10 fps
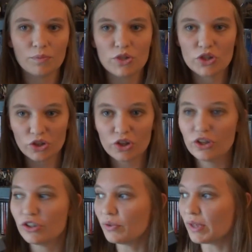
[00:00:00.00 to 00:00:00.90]

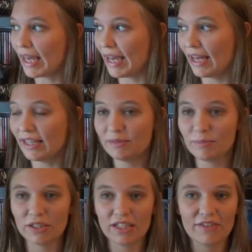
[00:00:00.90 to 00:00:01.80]
sure, you can,
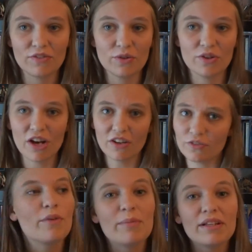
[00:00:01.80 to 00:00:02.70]
but if you're not
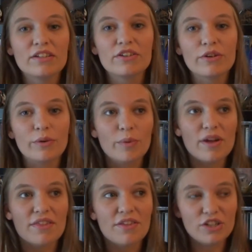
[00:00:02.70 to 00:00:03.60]
familiar
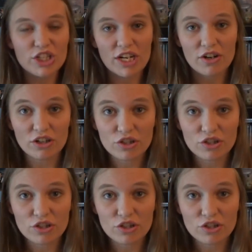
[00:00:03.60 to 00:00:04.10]
with J.R.R.